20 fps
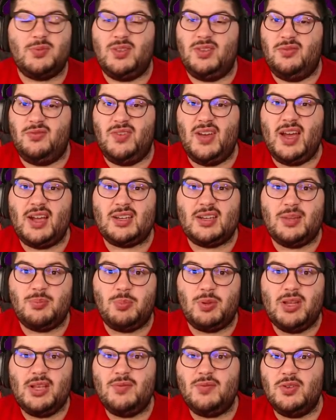In fact, I
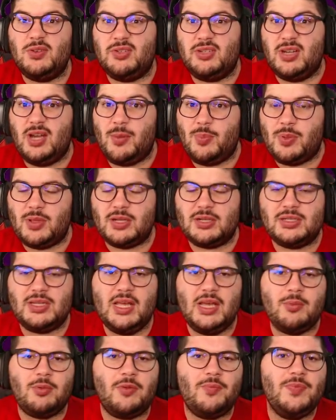believe they're top of the
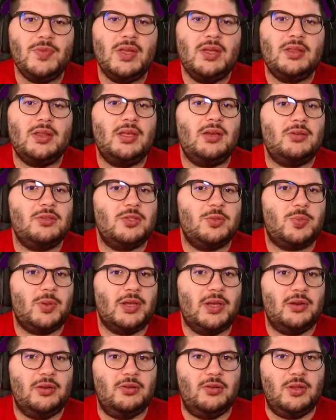table. They also play
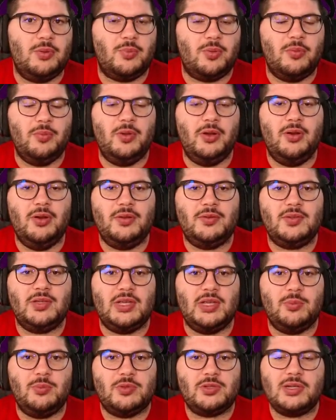a newly promoted
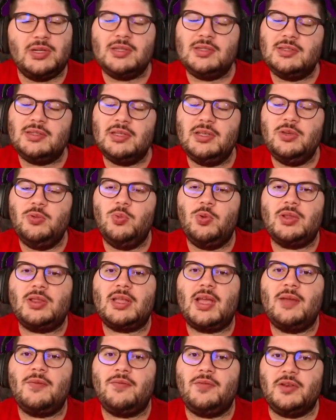team. So let's see what
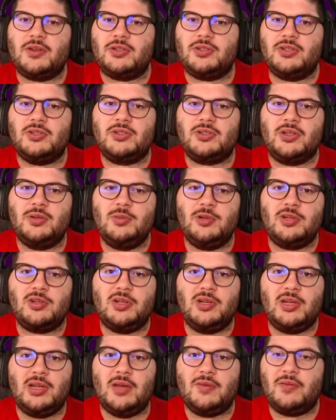that fixture is going to be
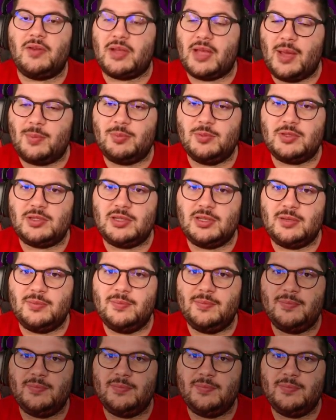looking like for captaincy.